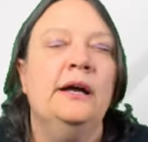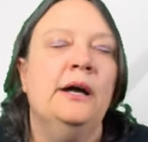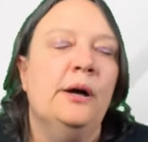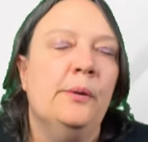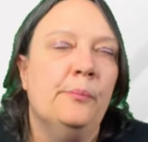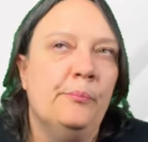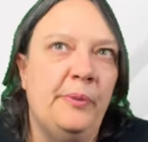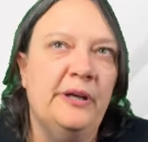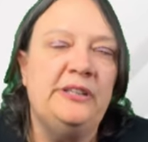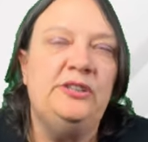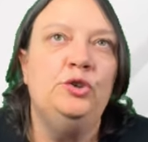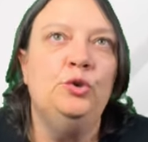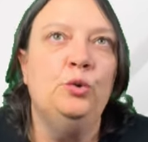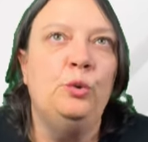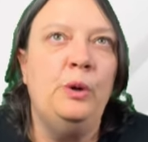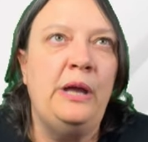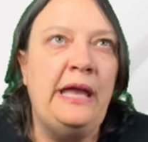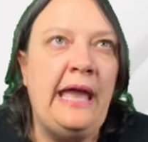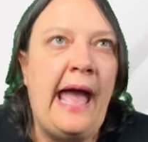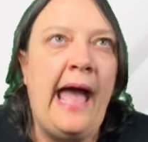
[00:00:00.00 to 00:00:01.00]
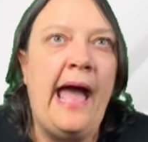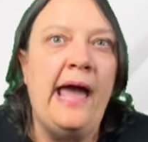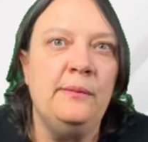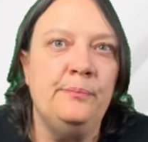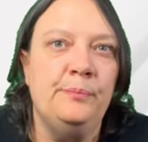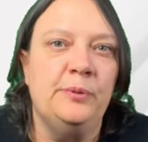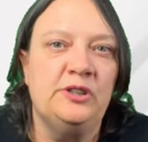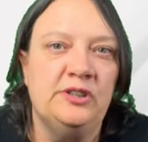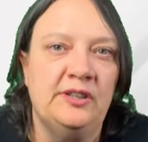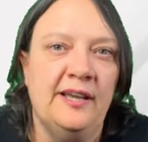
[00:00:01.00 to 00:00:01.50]
But you can
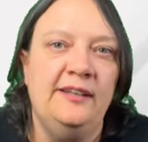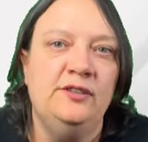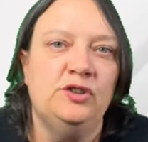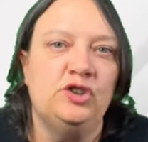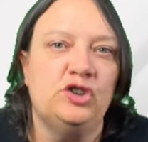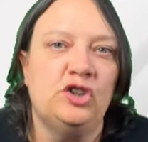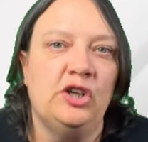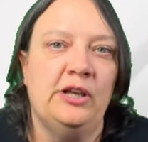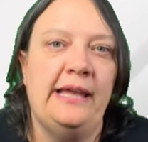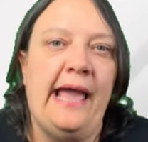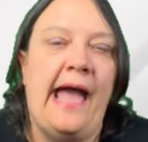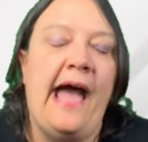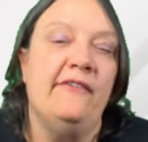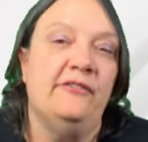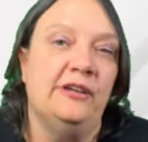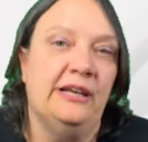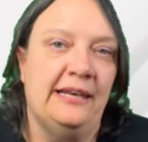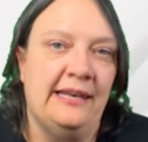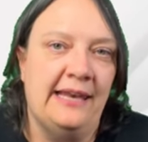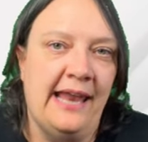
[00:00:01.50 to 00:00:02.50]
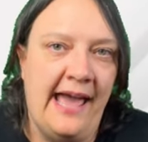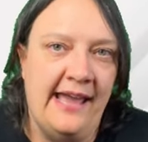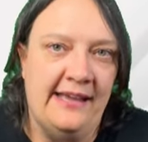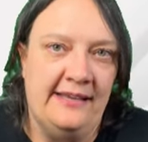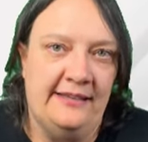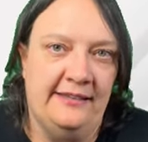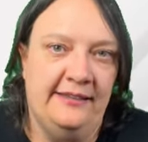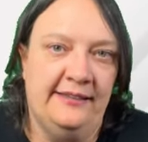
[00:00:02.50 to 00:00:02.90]
potentially have a lathe